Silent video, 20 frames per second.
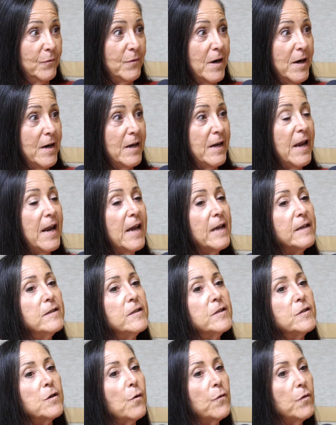fire, right?
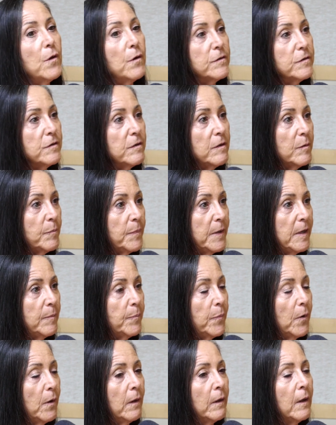And so those are the
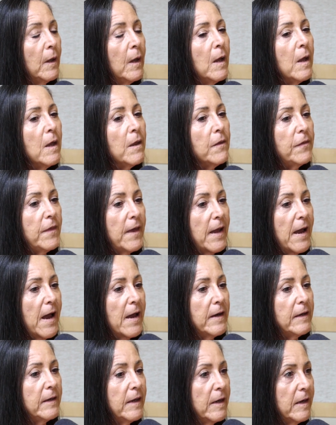people
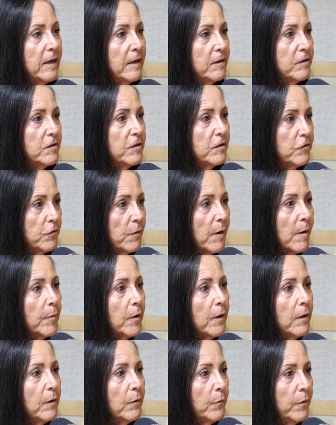that get into
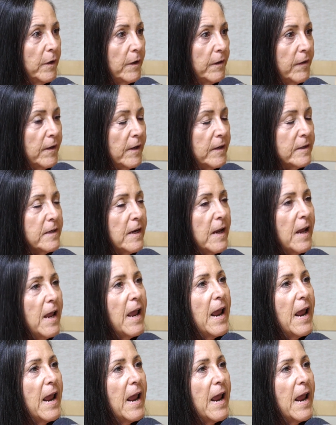trouble with it.